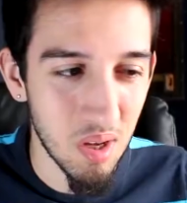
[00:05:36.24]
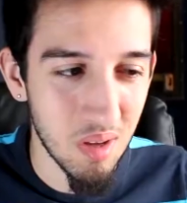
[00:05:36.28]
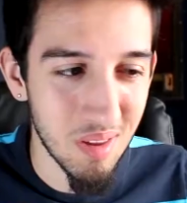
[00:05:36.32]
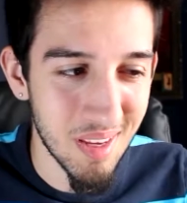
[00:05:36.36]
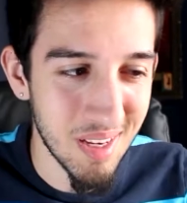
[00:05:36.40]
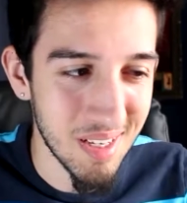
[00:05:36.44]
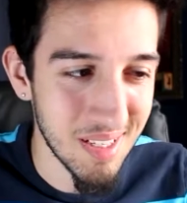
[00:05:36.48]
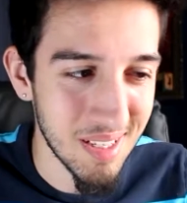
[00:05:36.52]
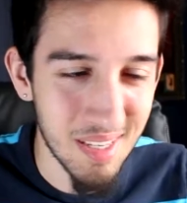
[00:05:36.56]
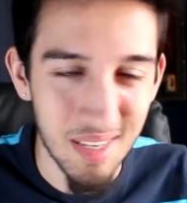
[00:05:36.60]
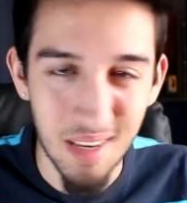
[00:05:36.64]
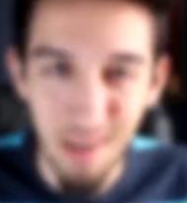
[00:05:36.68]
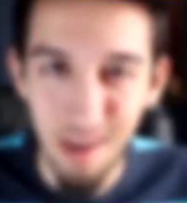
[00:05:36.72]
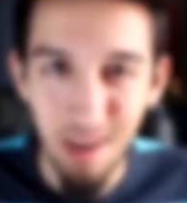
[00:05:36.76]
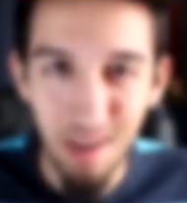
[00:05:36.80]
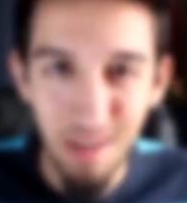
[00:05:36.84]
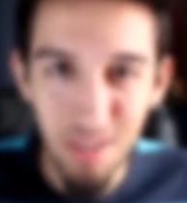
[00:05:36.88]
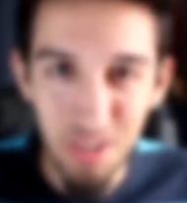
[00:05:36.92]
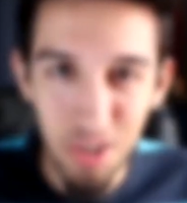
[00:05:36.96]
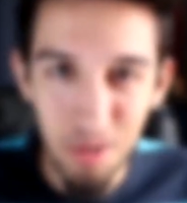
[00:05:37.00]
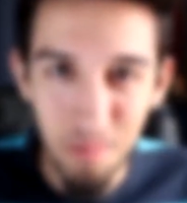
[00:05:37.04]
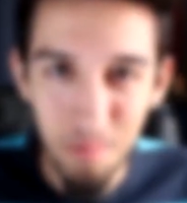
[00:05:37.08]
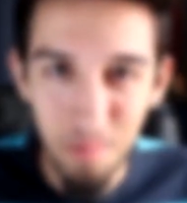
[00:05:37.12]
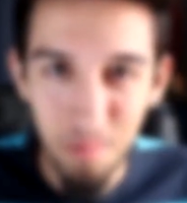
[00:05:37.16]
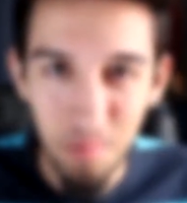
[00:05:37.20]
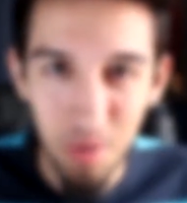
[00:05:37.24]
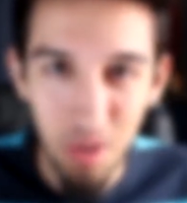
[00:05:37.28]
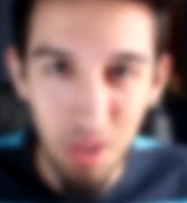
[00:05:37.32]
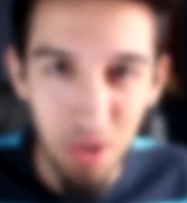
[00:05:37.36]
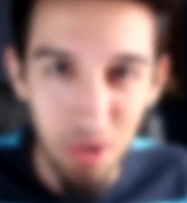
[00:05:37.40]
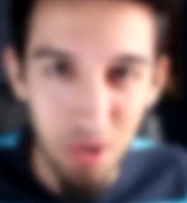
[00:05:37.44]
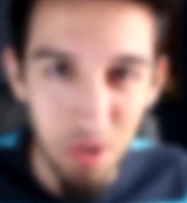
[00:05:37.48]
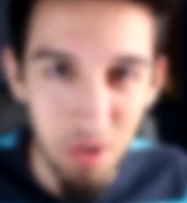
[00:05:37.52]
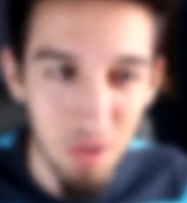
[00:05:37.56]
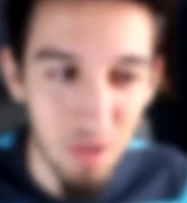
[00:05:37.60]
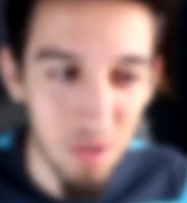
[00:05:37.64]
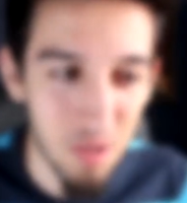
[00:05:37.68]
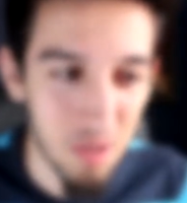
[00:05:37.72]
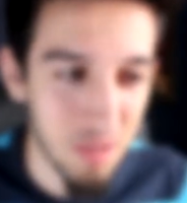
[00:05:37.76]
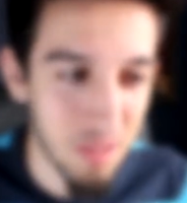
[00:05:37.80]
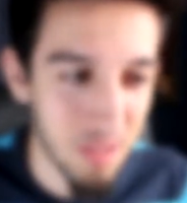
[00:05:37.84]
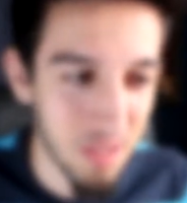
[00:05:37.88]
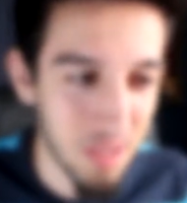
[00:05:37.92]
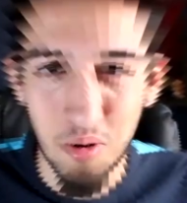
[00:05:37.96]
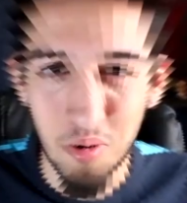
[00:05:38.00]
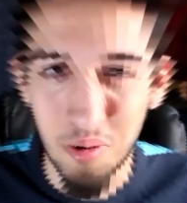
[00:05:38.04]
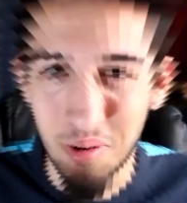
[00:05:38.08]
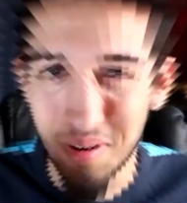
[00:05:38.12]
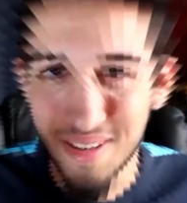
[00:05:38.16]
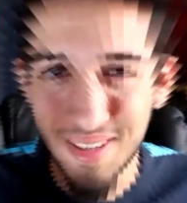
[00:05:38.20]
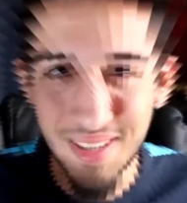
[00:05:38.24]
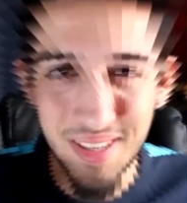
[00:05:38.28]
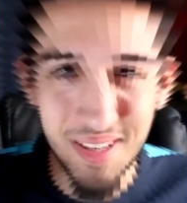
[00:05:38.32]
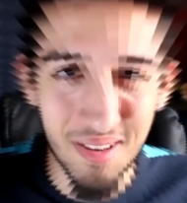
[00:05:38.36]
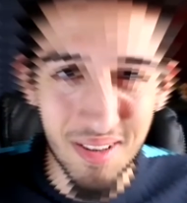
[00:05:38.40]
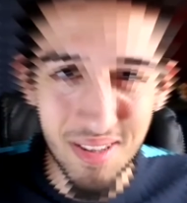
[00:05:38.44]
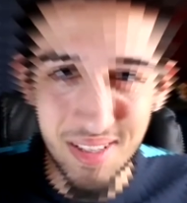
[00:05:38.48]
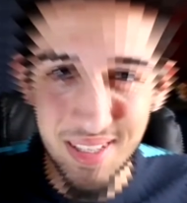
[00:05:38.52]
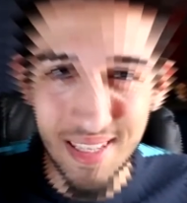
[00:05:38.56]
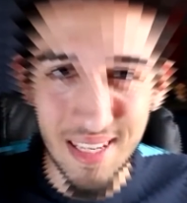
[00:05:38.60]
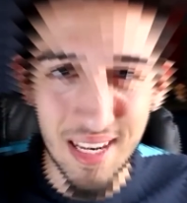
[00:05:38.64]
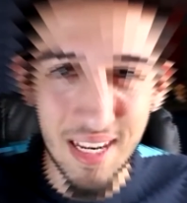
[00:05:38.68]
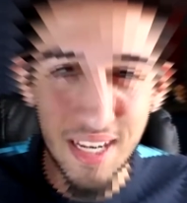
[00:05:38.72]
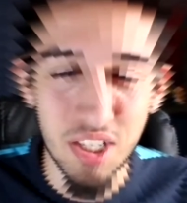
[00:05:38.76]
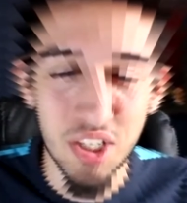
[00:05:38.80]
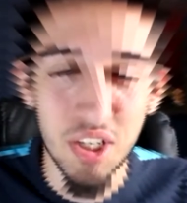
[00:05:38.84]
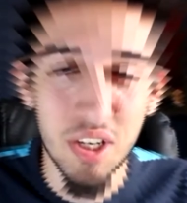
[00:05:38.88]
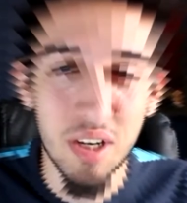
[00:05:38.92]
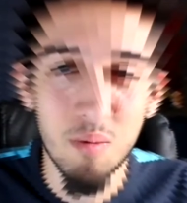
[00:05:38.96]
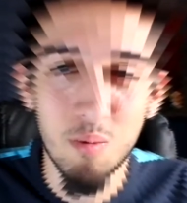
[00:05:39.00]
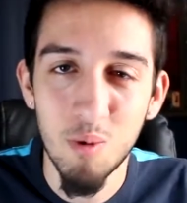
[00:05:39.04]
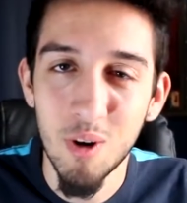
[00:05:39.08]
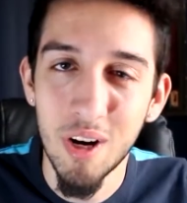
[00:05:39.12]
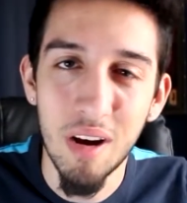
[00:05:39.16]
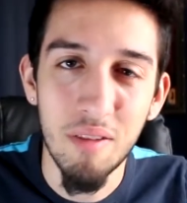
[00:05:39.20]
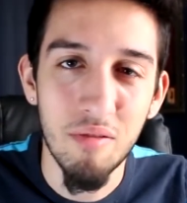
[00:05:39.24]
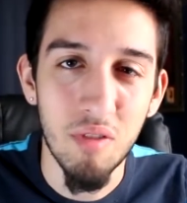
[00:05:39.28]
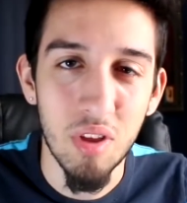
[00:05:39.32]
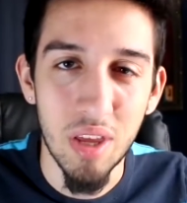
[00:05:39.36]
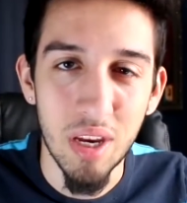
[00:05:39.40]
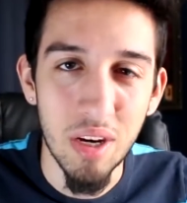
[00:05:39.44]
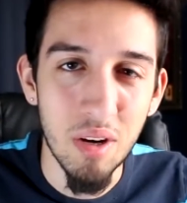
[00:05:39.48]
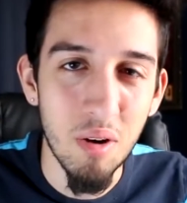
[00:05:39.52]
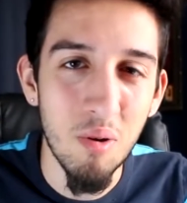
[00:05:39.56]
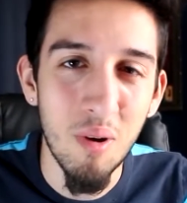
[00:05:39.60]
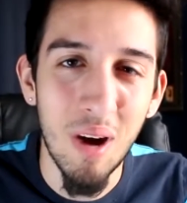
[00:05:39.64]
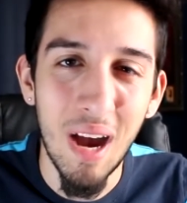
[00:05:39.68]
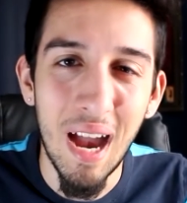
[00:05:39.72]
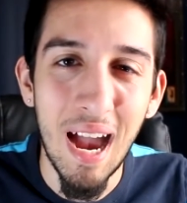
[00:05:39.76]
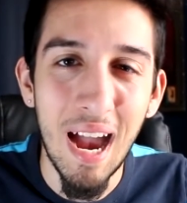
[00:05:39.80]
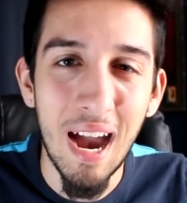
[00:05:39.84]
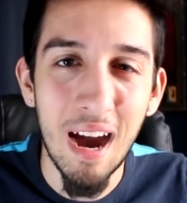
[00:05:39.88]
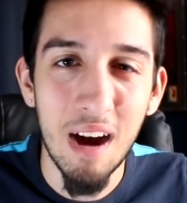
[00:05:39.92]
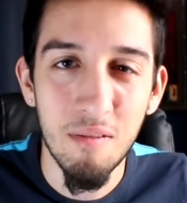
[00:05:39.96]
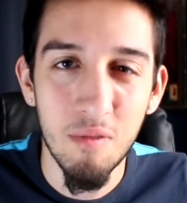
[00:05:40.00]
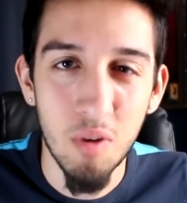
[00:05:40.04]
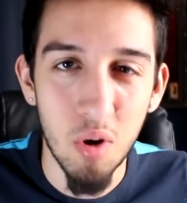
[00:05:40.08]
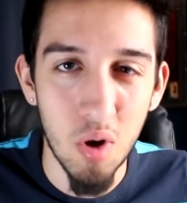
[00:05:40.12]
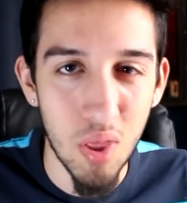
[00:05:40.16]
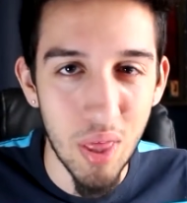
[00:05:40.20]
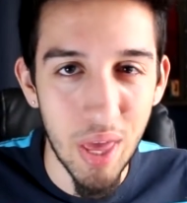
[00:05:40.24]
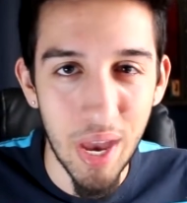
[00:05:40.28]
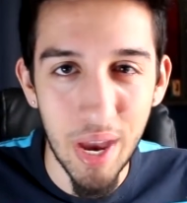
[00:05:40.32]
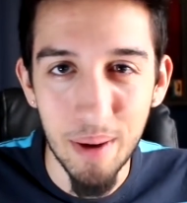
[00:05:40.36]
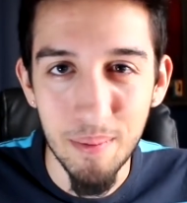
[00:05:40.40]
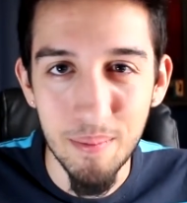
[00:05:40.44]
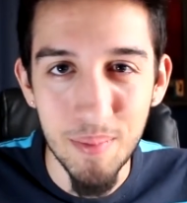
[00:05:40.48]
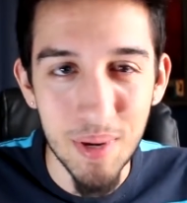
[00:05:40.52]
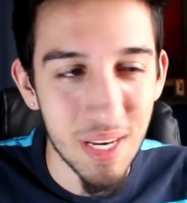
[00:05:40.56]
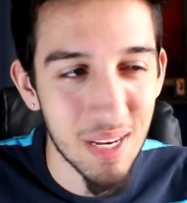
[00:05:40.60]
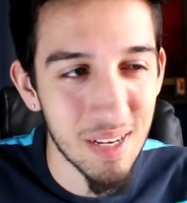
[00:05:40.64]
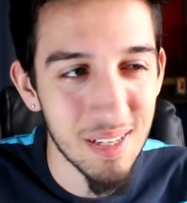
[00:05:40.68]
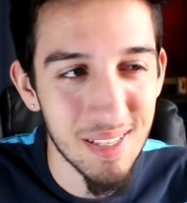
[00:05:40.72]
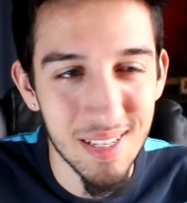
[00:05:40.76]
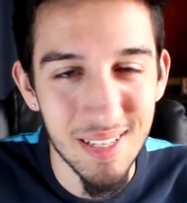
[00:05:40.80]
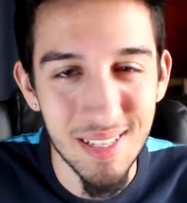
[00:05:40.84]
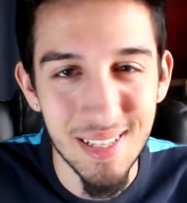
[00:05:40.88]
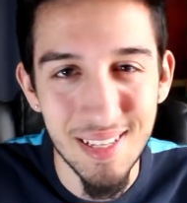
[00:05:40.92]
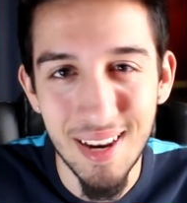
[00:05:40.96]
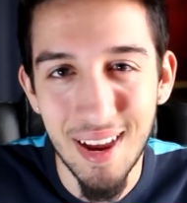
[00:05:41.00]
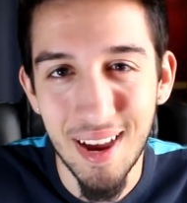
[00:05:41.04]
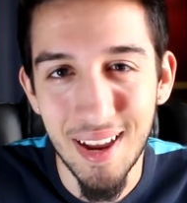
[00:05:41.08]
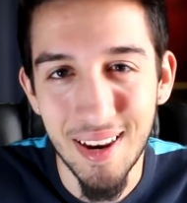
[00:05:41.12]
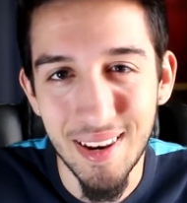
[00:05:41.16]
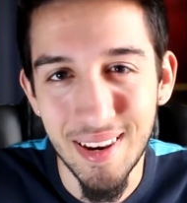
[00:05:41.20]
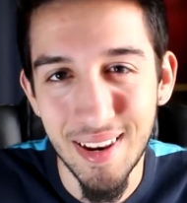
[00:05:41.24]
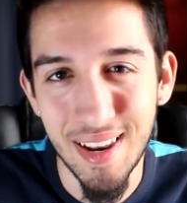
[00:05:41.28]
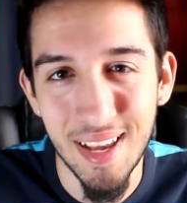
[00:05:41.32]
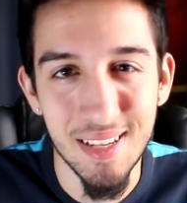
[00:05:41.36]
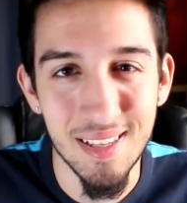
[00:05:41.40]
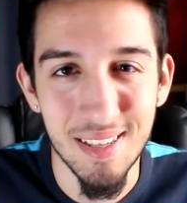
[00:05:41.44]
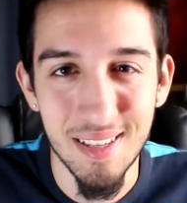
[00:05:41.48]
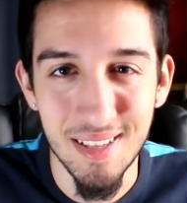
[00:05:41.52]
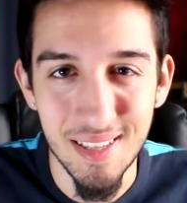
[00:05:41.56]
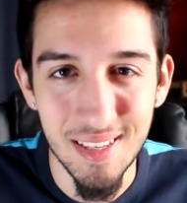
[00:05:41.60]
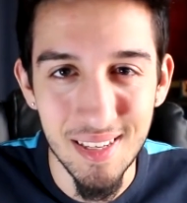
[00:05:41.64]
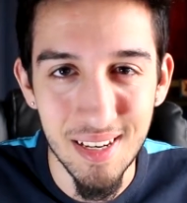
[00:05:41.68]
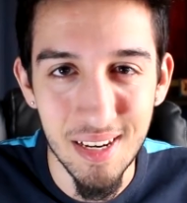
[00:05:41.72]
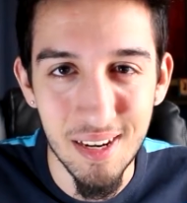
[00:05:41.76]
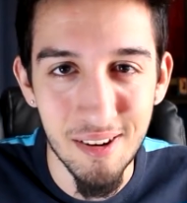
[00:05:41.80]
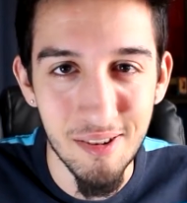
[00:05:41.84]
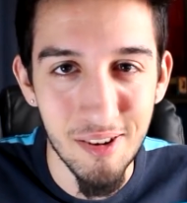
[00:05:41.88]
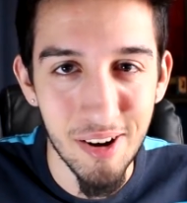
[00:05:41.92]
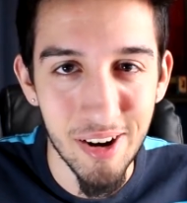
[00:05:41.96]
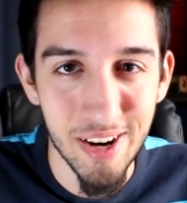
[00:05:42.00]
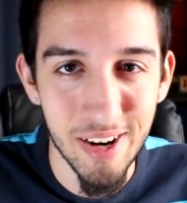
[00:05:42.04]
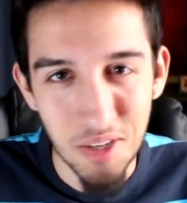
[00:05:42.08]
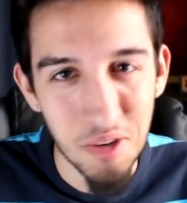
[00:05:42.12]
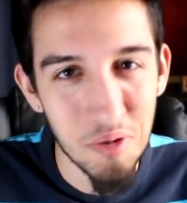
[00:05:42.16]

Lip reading: all these Gaussian blurs, crystallization, whatever. They don't have all that because it's not necessary.